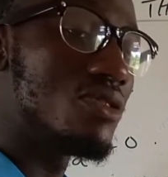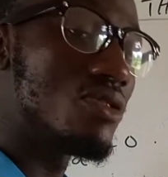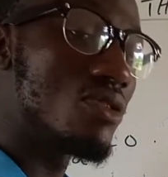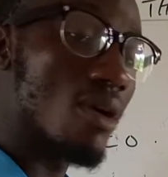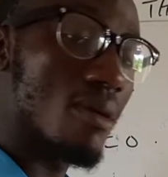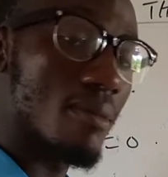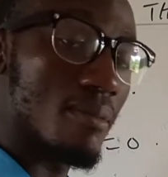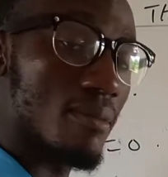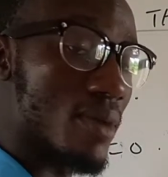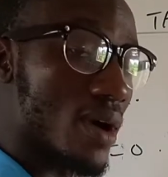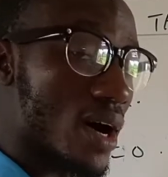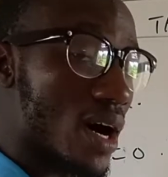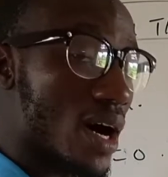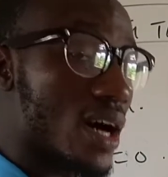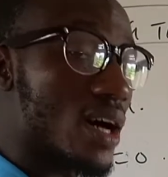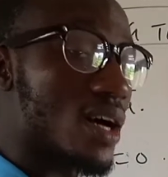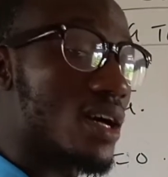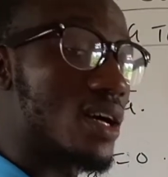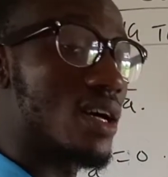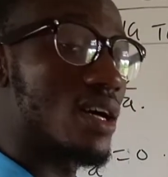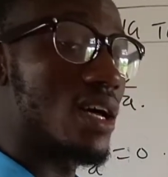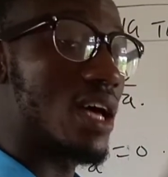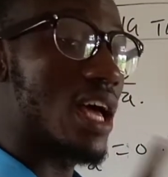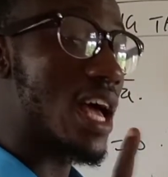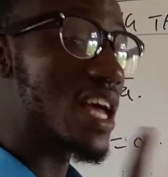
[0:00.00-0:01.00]
number,
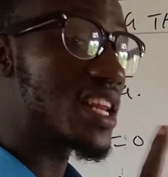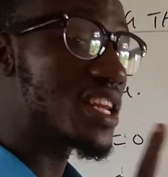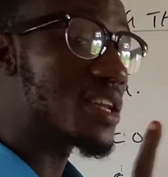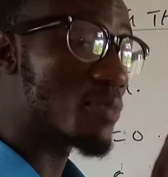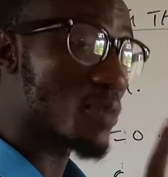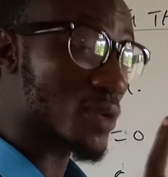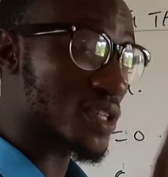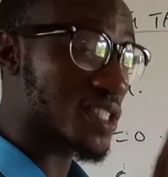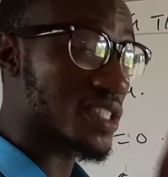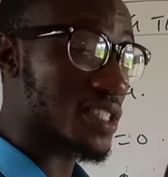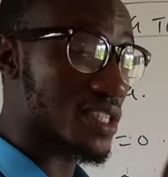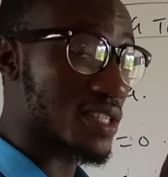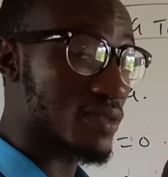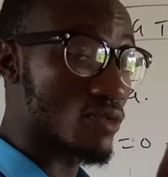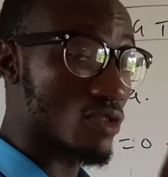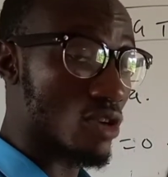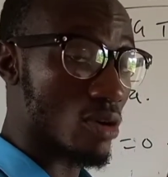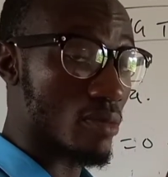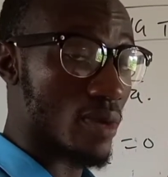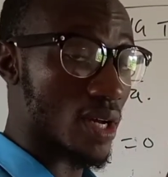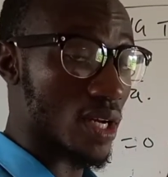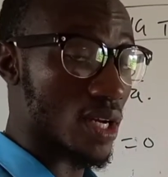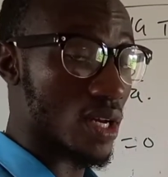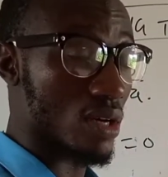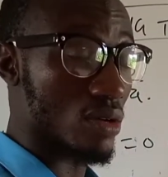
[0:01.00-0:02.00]
any positive
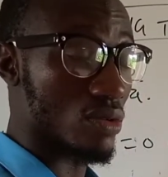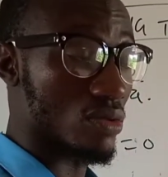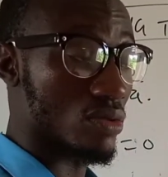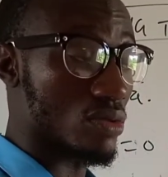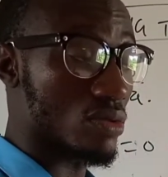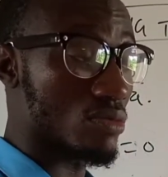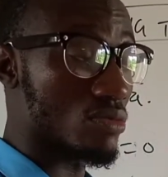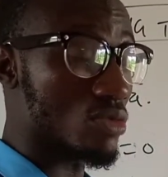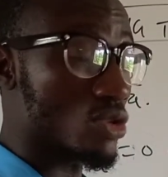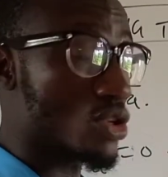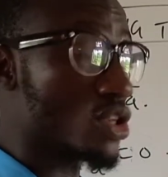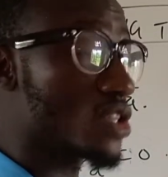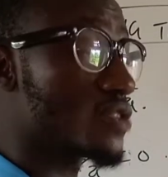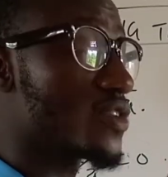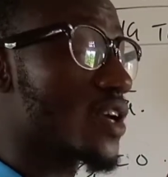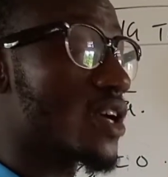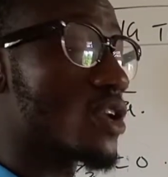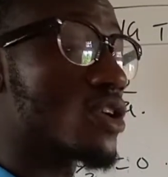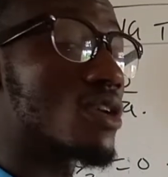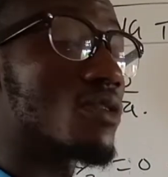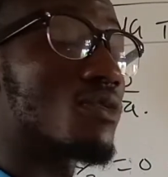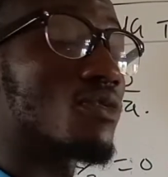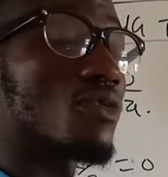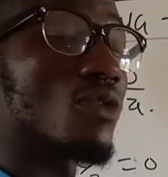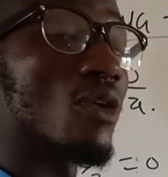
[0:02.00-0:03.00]
number now, because we are
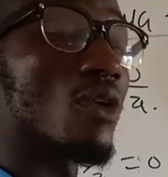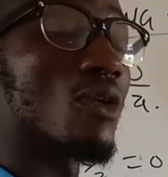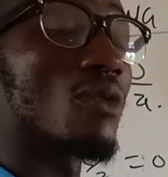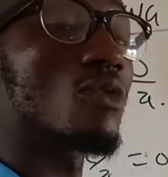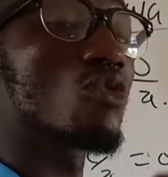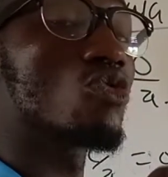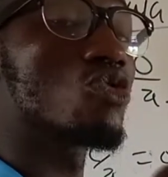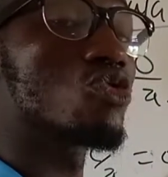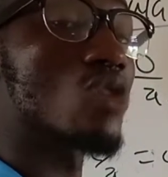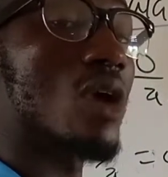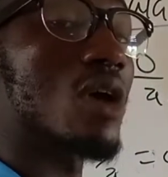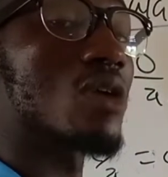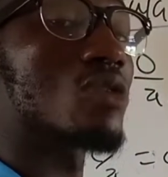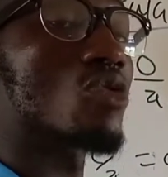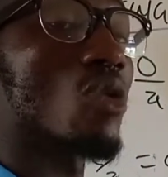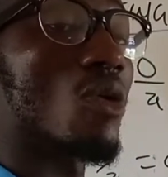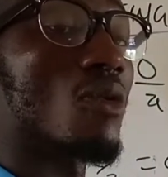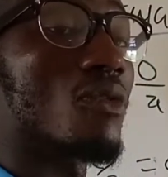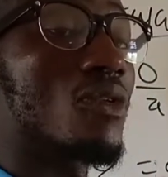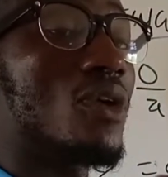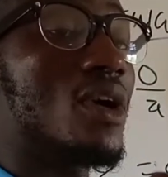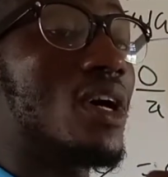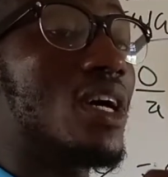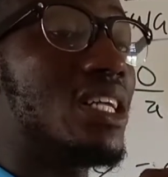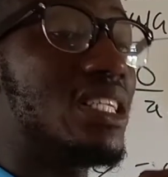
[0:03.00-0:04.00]
looking for square root
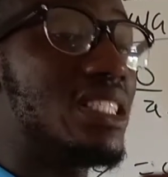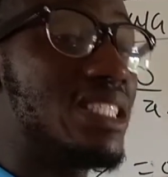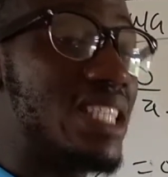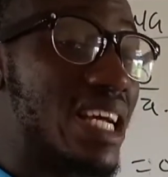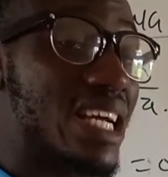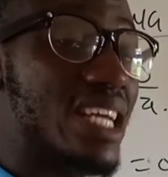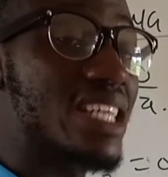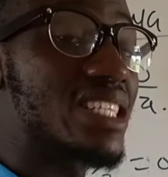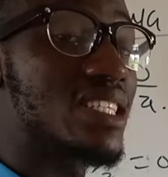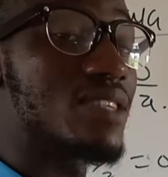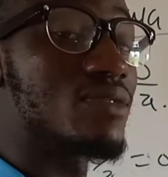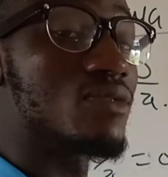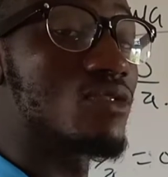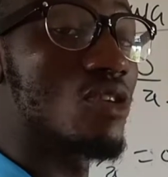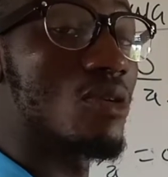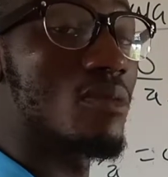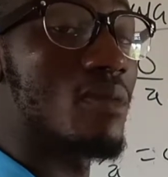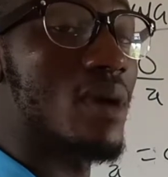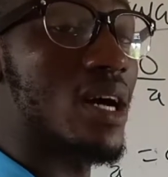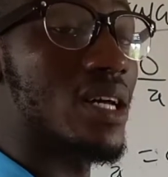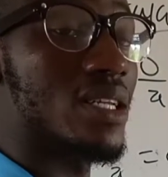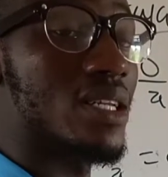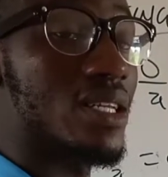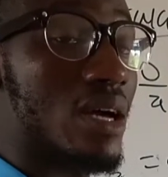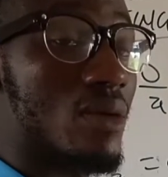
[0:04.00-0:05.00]
of negative
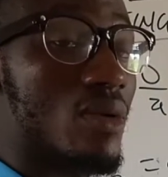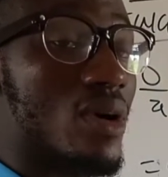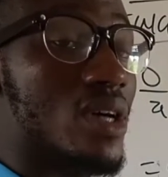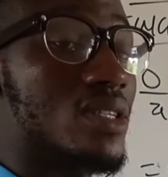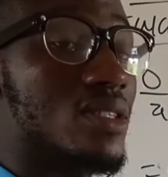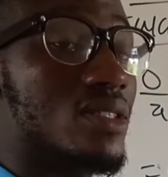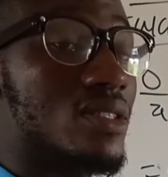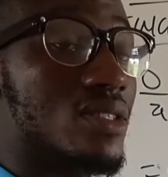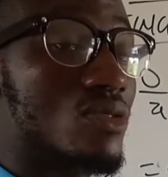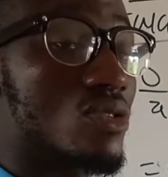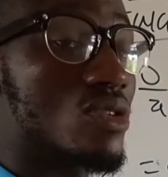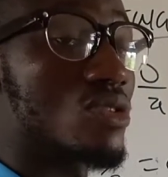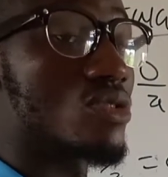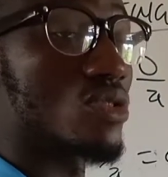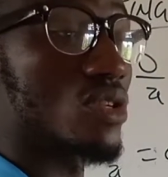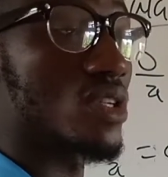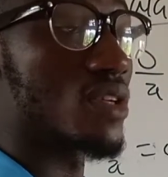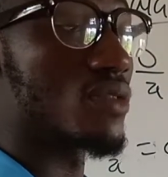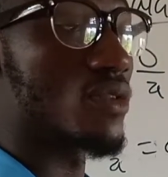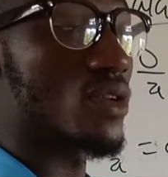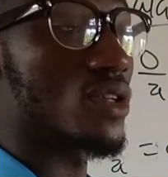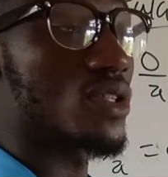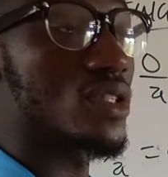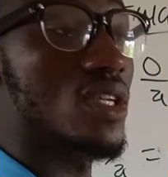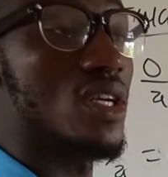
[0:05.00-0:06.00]
number, that one is going to
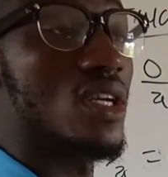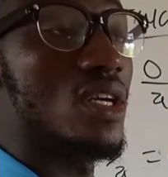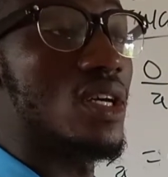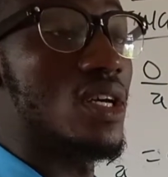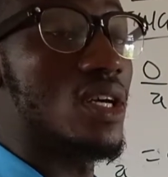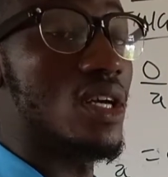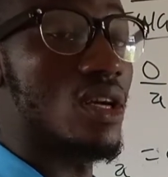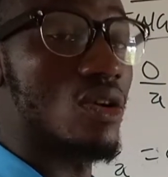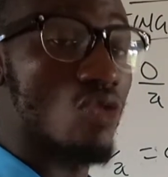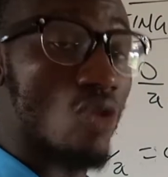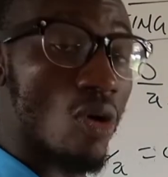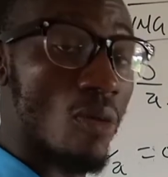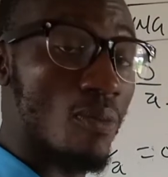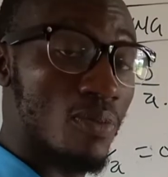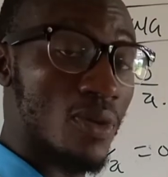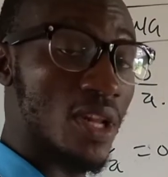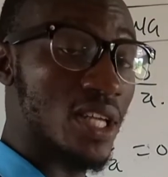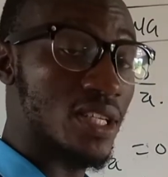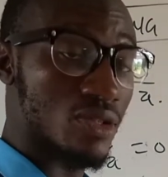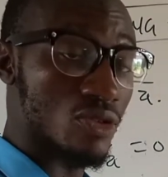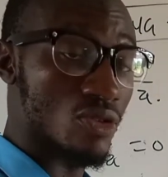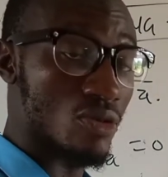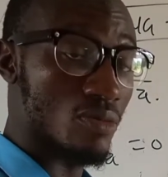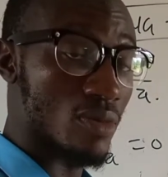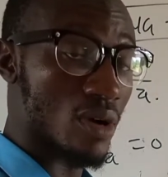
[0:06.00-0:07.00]
give us a
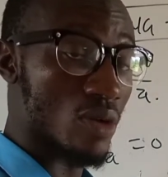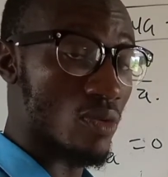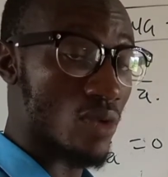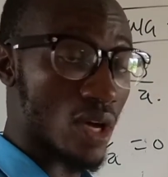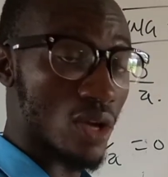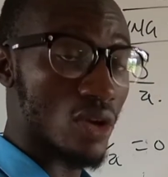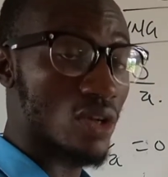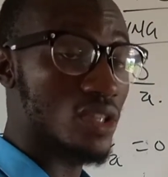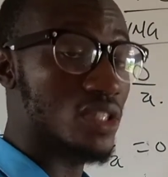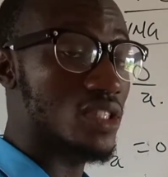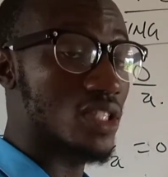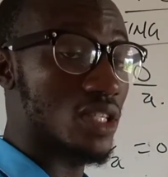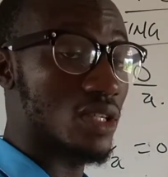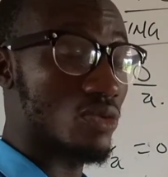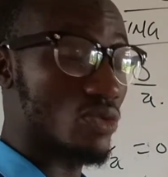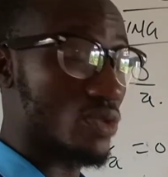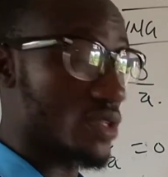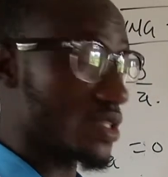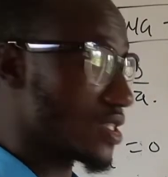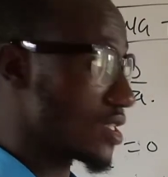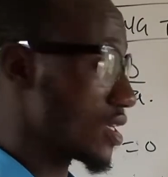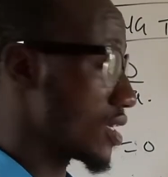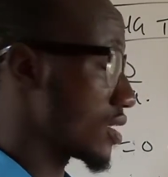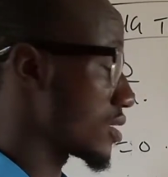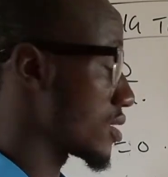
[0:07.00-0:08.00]
complex number. We are not dealing
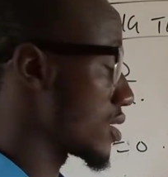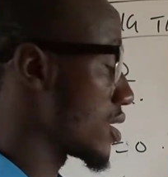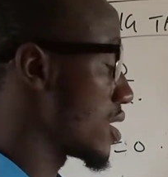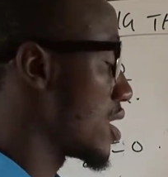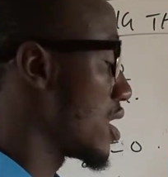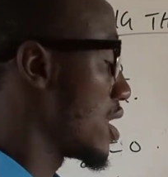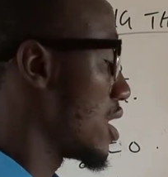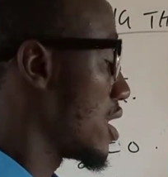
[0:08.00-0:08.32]
with that.